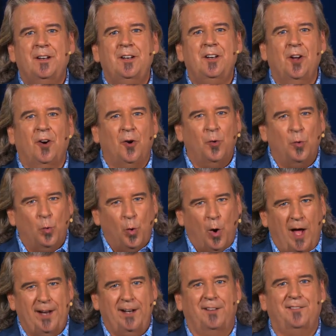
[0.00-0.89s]
No
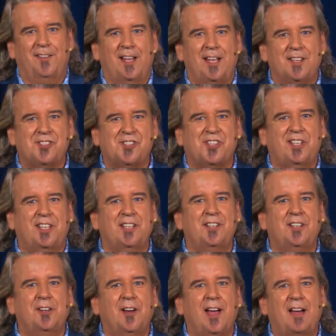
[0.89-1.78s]
one of us
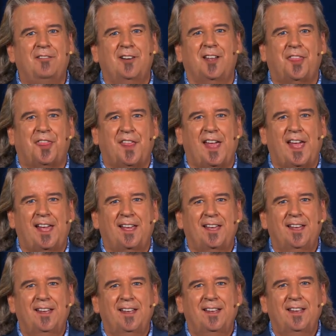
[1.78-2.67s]
can do everything